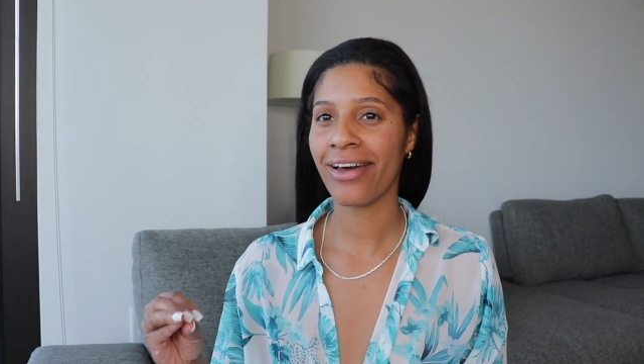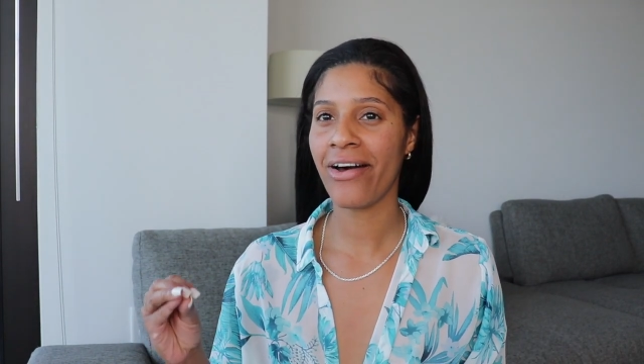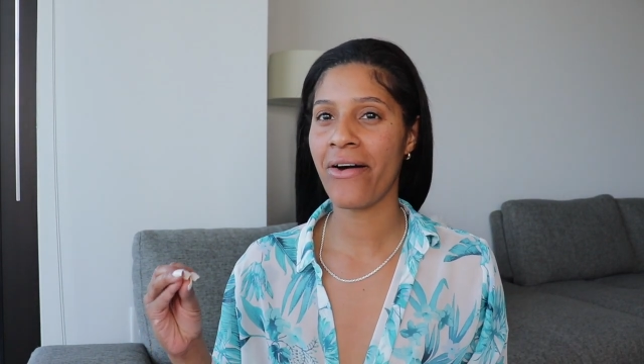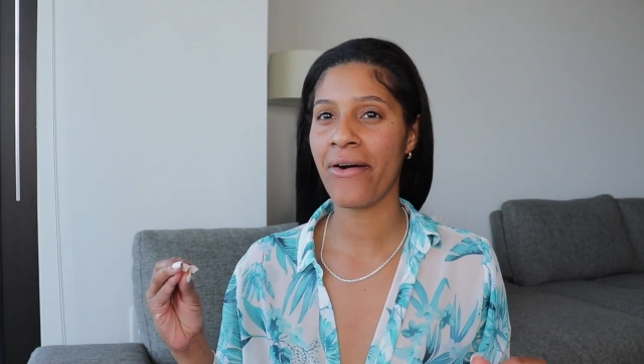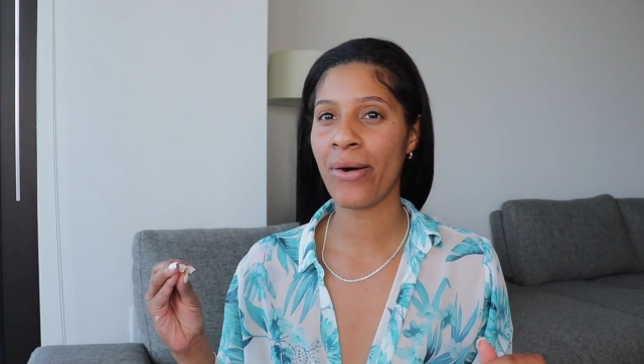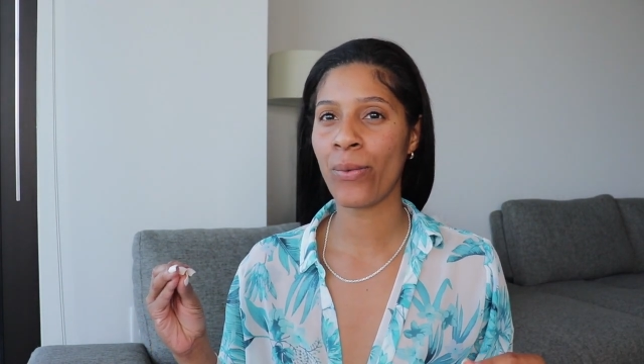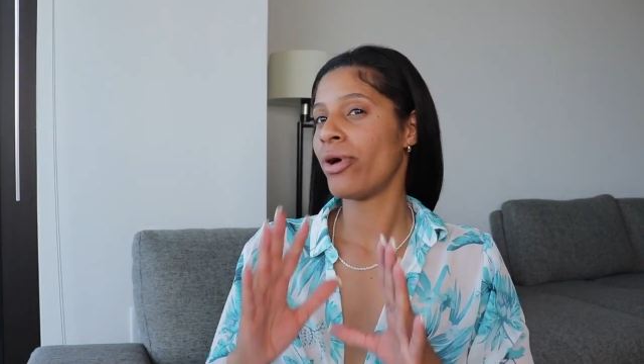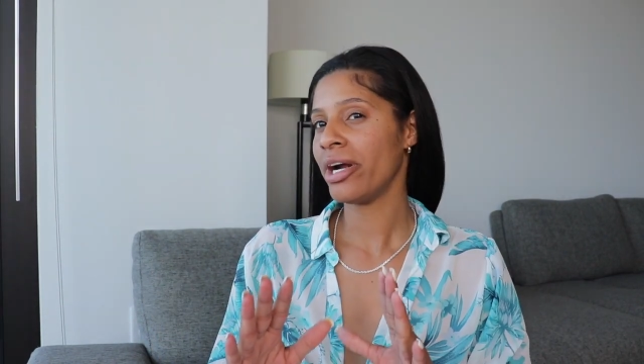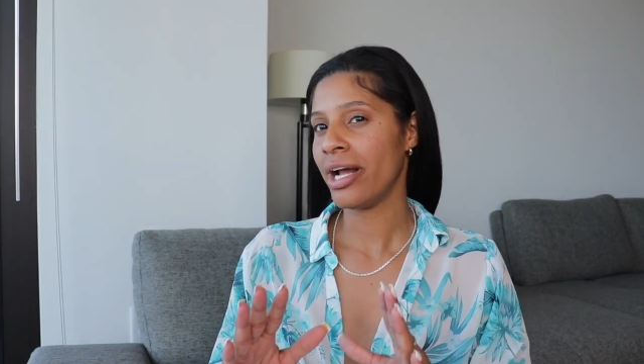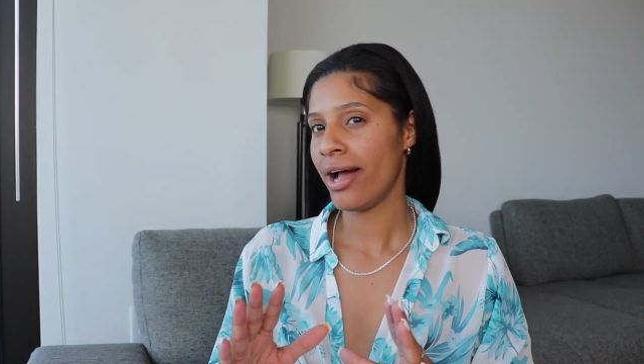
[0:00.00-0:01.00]
a
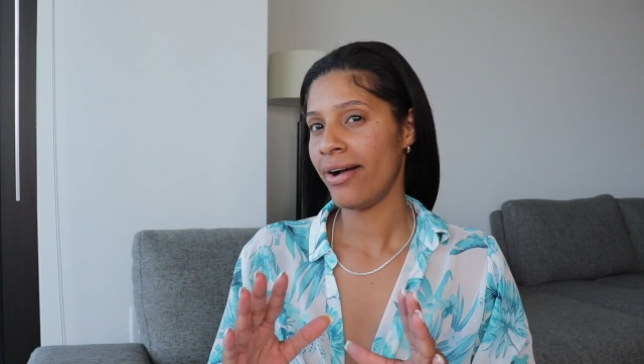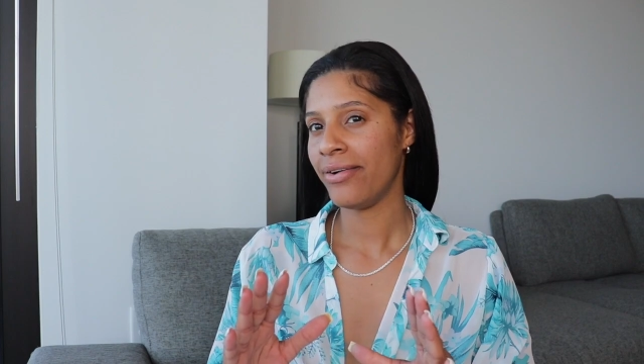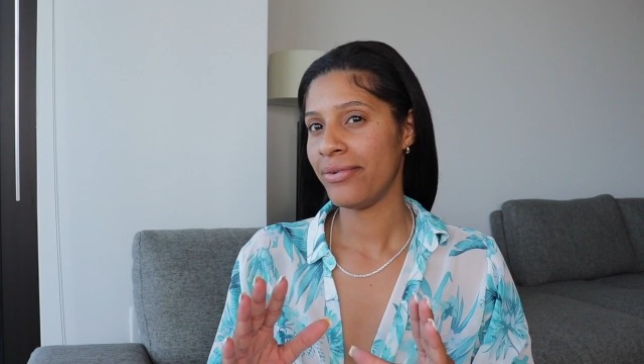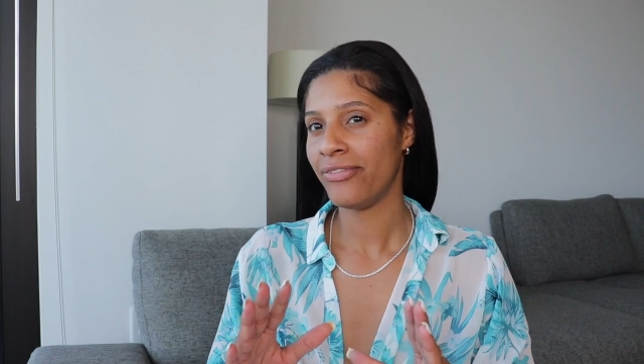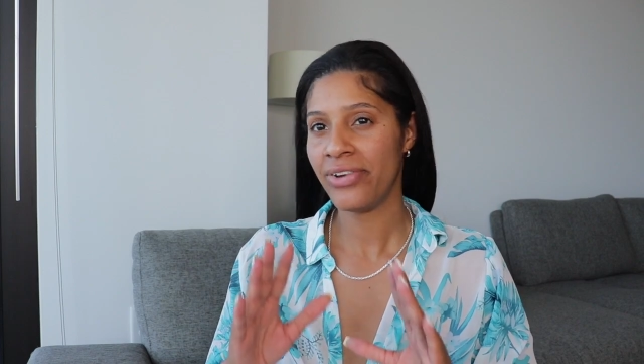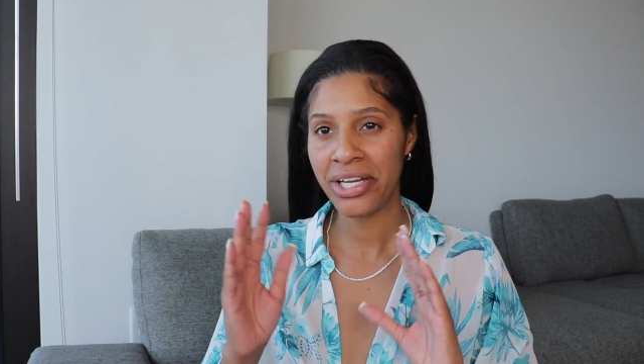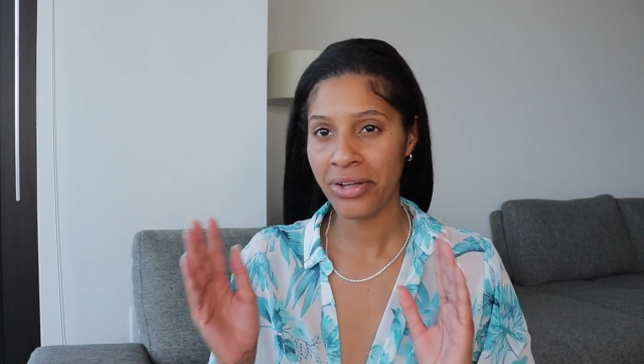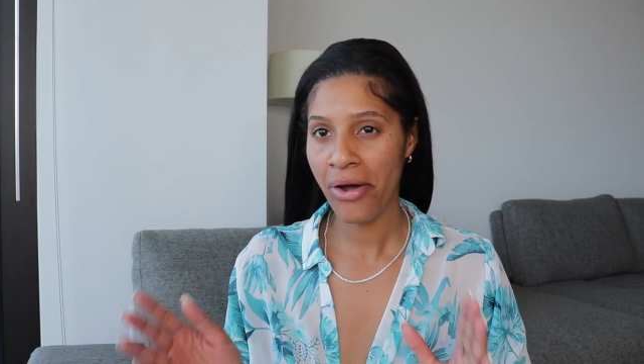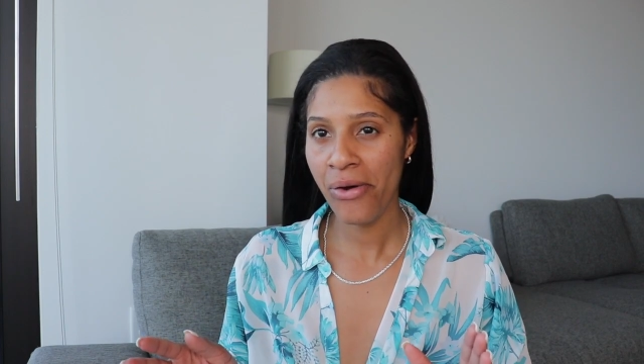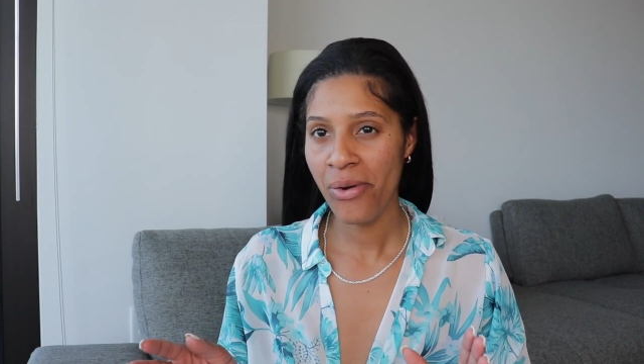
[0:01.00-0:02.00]
workout
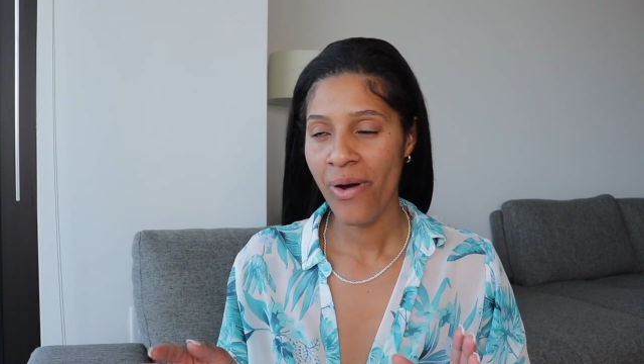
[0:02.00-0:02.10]
video